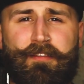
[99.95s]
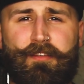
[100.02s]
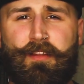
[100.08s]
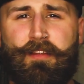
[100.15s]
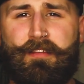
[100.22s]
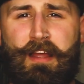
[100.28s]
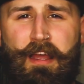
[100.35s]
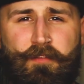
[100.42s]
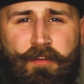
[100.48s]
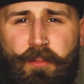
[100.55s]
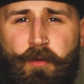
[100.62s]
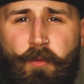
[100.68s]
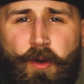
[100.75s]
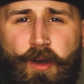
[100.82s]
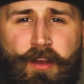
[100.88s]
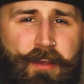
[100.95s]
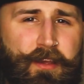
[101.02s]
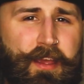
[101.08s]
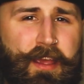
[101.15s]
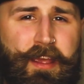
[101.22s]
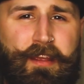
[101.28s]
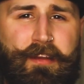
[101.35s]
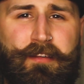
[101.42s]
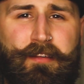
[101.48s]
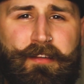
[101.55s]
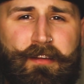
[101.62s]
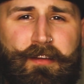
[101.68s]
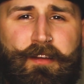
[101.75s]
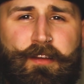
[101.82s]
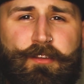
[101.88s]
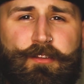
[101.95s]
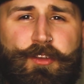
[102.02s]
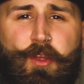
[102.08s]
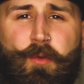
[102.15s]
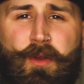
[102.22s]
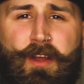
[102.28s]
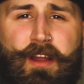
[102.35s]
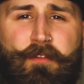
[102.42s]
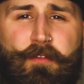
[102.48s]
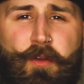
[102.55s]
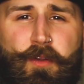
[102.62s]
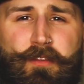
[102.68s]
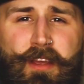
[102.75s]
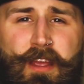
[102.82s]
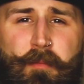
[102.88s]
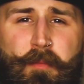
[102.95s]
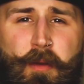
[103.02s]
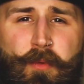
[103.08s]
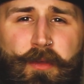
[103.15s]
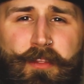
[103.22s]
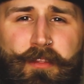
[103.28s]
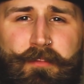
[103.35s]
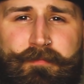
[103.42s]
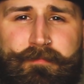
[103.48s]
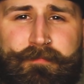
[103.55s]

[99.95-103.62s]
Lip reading: so let's dive into the walk and show you what kind of photos I came up with.